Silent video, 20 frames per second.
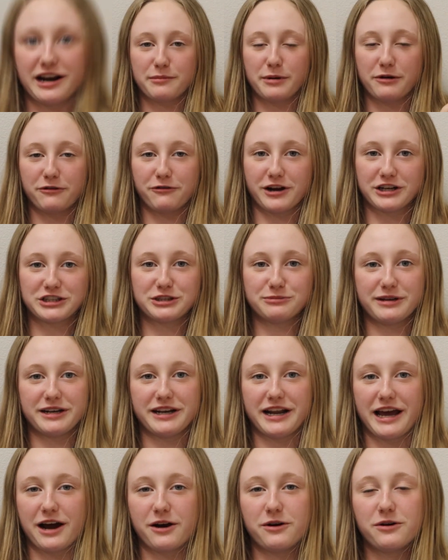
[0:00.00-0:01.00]
and I'm a freshman
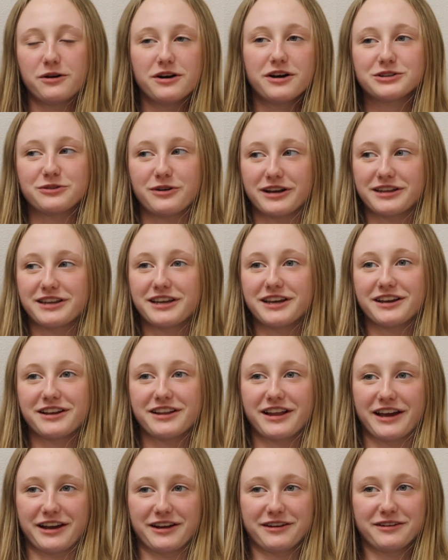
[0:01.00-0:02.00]
now. So I
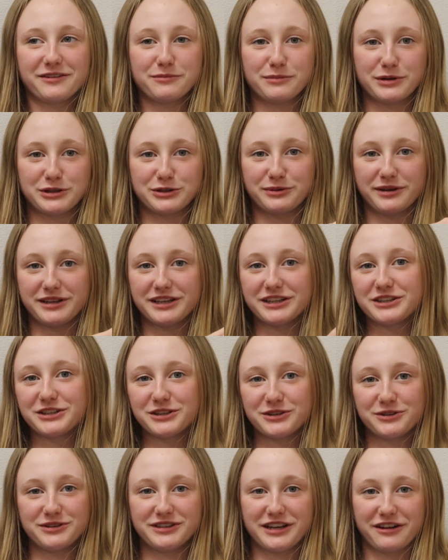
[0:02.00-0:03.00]
think like between the
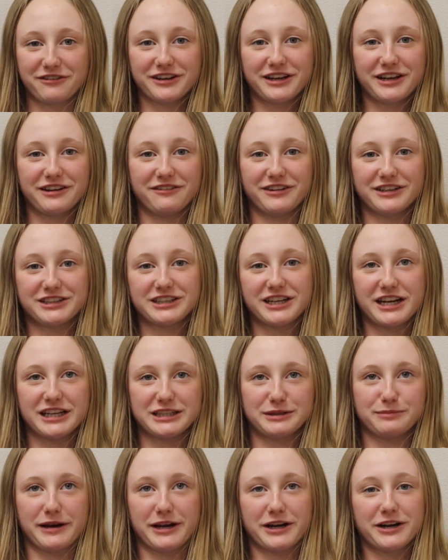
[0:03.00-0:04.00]
two, definitely
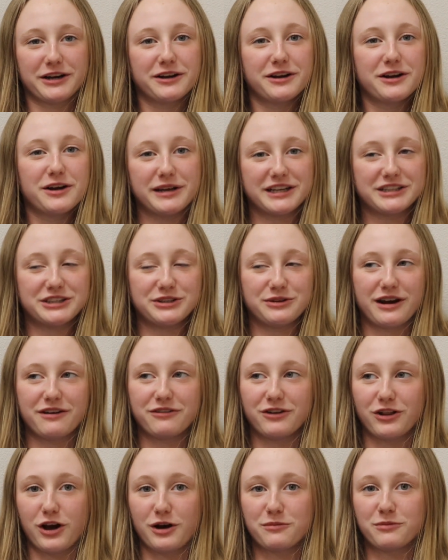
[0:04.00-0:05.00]
Invisalign is better because you
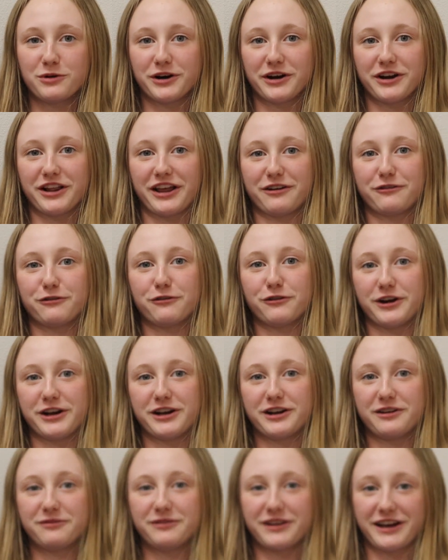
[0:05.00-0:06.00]
have a lot more like freedom.